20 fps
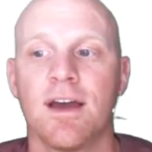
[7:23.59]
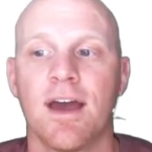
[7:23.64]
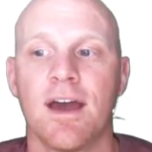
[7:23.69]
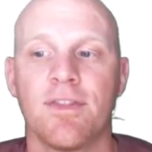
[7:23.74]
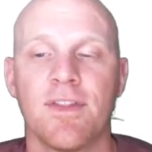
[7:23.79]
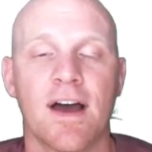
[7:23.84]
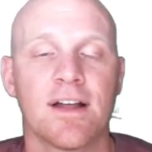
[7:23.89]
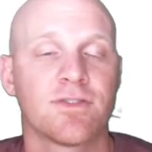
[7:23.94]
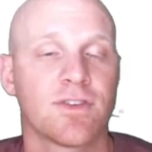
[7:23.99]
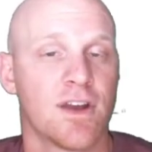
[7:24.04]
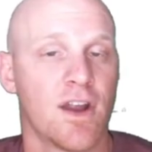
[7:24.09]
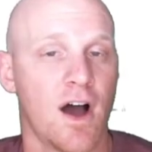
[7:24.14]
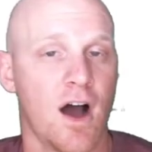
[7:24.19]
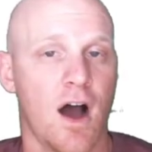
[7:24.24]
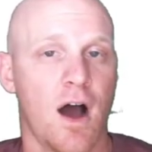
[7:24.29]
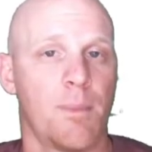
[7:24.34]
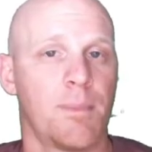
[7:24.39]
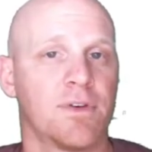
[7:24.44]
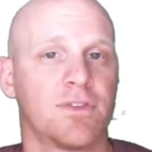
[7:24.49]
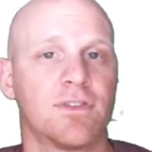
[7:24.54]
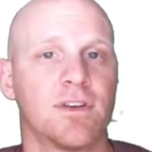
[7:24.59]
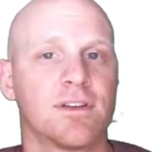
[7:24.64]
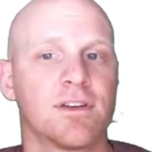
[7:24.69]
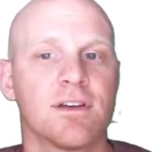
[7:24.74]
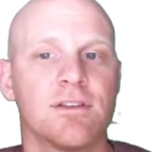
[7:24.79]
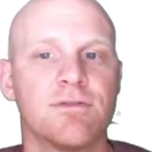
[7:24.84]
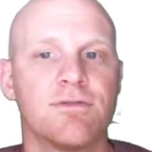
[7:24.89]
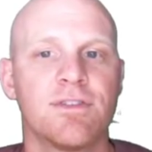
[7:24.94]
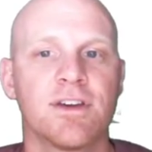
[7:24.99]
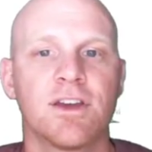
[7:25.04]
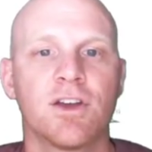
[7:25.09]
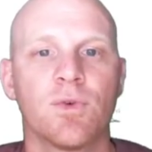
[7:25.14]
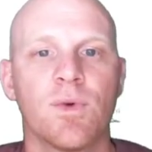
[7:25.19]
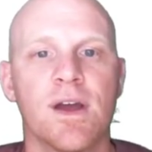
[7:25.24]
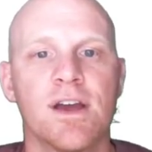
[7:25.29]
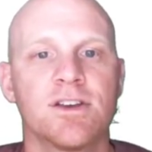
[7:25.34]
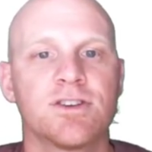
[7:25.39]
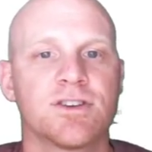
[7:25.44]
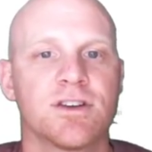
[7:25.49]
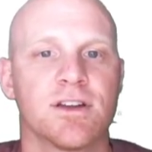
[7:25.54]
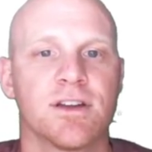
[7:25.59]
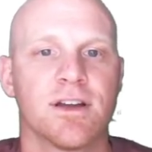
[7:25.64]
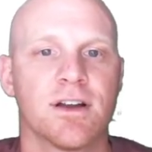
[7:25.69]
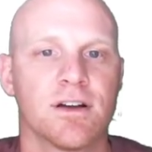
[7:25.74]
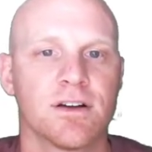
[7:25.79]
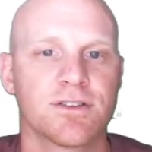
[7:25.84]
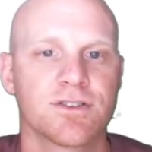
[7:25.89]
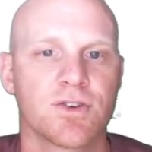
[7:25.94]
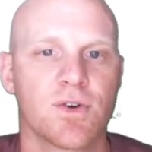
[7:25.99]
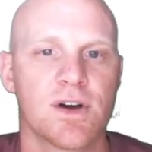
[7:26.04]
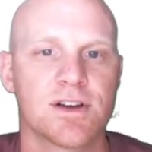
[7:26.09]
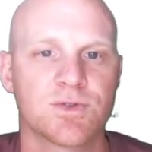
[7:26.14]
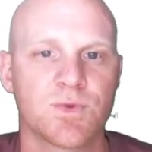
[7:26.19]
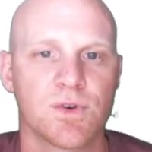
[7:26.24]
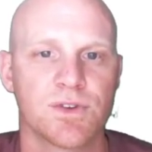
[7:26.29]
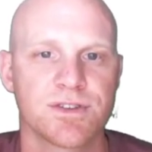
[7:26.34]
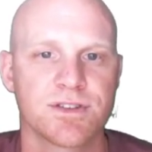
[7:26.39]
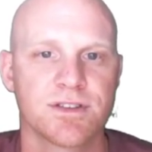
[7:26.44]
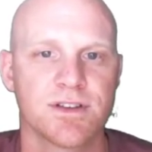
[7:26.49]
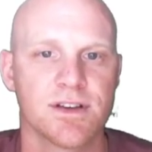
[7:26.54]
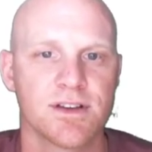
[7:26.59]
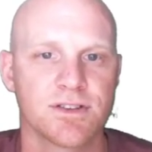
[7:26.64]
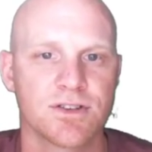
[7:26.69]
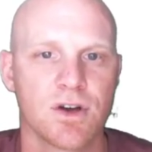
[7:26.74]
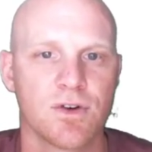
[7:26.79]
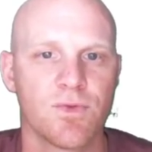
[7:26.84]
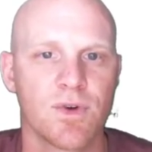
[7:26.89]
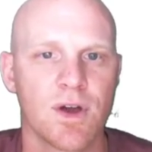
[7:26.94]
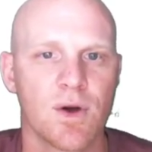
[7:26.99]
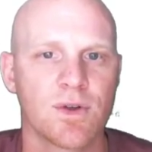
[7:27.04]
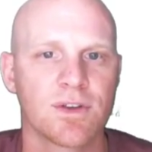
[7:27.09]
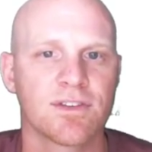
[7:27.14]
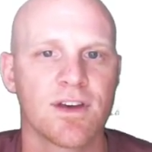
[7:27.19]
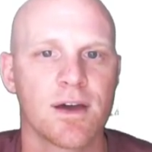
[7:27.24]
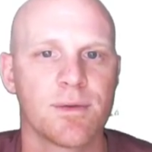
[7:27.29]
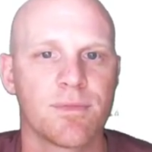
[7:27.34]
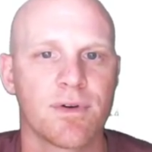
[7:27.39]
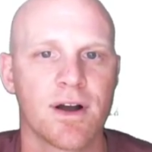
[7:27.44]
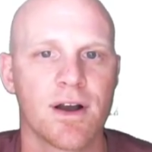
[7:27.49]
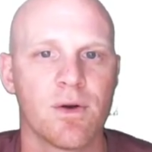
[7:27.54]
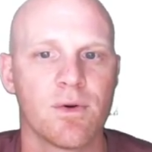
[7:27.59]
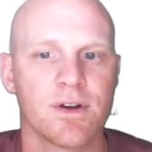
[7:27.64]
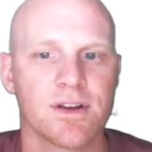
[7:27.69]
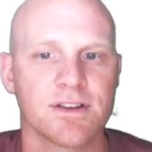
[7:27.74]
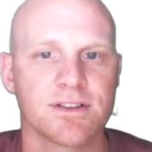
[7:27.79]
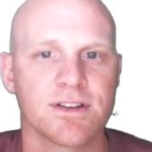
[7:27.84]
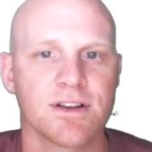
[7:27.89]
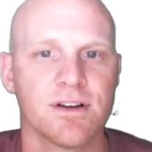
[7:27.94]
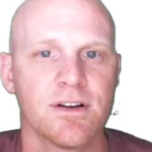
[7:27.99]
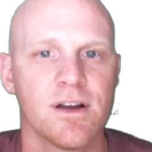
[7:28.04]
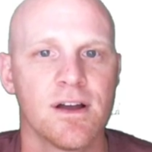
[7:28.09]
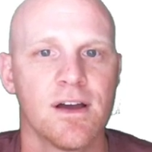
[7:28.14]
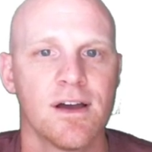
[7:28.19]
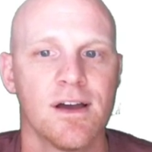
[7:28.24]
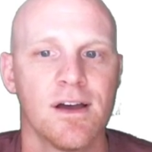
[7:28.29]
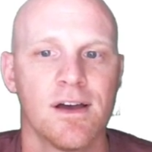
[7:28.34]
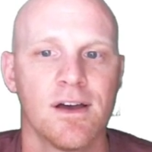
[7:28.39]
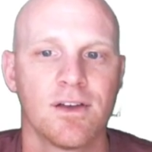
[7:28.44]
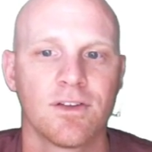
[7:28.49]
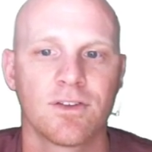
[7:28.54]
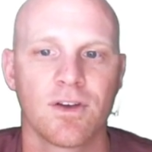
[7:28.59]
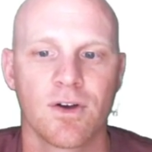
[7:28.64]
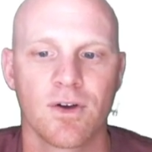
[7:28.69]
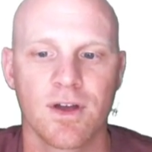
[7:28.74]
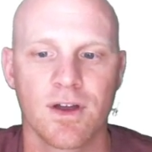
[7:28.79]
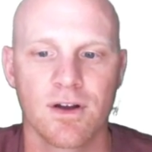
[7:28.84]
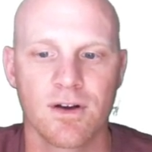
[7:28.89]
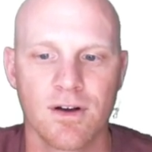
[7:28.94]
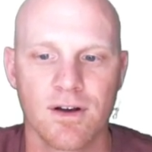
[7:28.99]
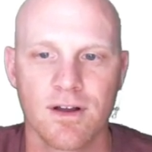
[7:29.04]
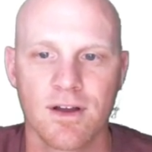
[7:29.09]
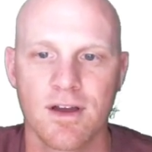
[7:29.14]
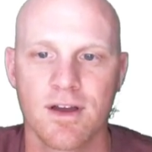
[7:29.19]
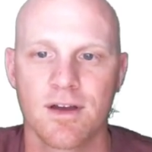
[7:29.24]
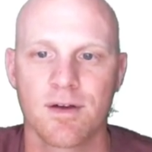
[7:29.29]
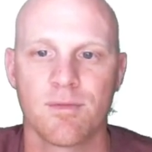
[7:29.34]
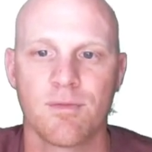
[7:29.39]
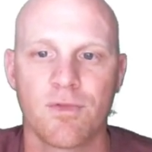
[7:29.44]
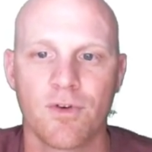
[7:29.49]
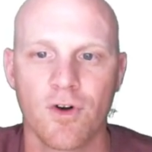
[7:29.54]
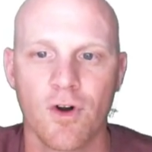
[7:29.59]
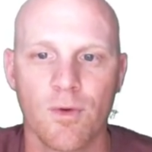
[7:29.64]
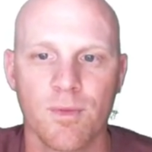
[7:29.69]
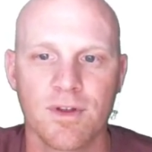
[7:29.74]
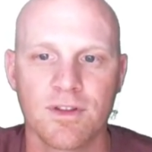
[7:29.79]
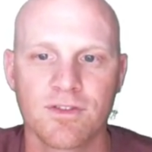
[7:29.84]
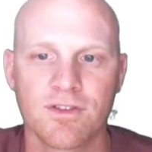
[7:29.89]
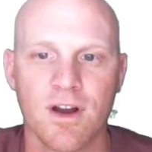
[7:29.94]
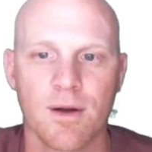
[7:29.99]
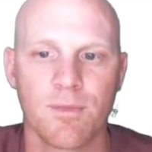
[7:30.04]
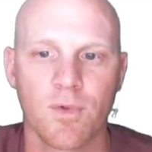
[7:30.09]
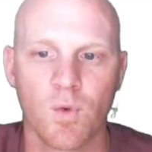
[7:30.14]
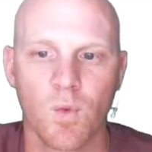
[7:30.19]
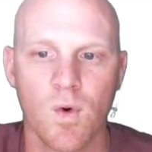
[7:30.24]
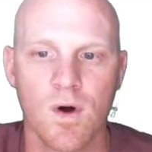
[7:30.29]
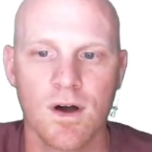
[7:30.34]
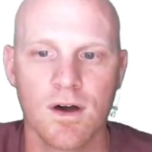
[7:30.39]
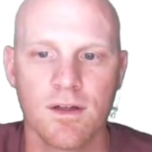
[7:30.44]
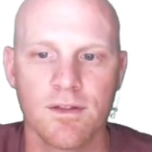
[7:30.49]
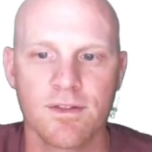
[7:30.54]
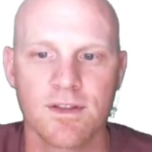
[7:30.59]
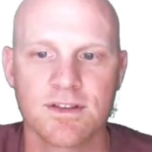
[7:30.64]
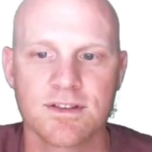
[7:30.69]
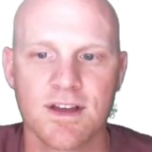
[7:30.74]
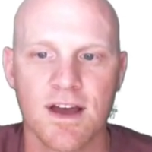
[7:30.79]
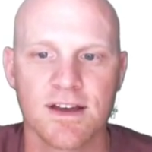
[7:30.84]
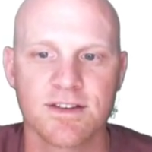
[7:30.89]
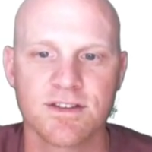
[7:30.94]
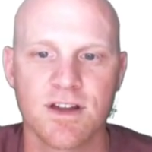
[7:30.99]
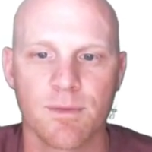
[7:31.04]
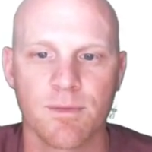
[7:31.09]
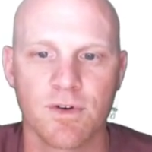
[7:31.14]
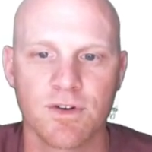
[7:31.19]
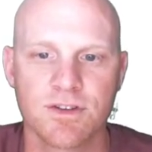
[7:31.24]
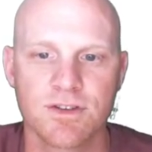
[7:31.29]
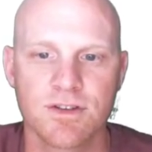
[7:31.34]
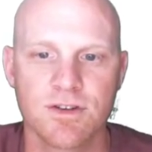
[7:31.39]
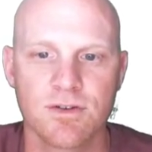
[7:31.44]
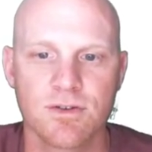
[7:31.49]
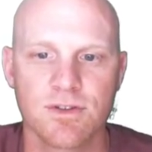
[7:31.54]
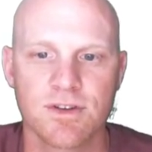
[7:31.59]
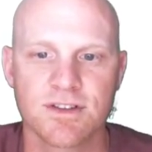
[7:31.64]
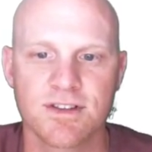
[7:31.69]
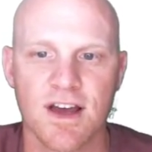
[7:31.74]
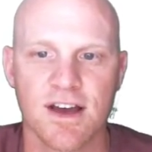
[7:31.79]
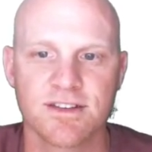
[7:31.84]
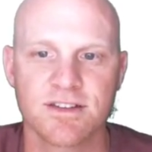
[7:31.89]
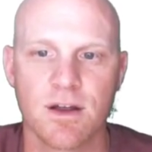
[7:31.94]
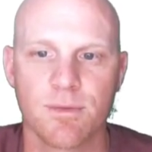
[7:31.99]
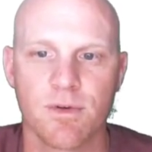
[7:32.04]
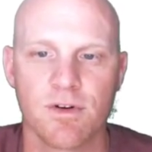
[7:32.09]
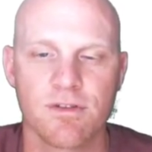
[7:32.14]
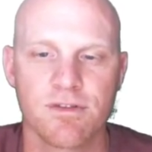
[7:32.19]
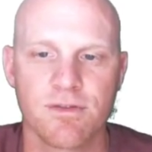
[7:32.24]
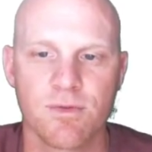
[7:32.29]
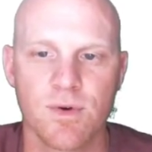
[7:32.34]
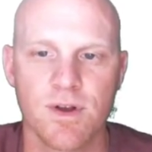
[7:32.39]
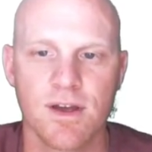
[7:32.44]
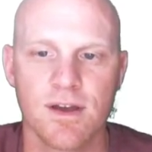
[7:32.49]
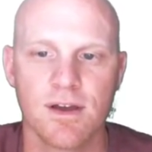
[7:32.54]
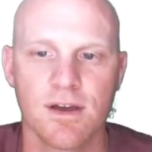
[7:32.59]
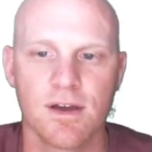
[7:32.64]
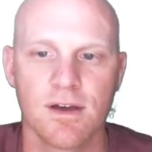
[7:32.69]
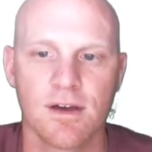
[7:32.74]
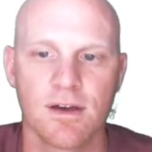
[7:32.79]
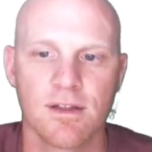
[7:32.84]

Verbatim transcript: And that's an opposite configuration here, so as we'll see. So if we go assign priorities here, so here bromine's number one, this guy's number two, this guy's number three.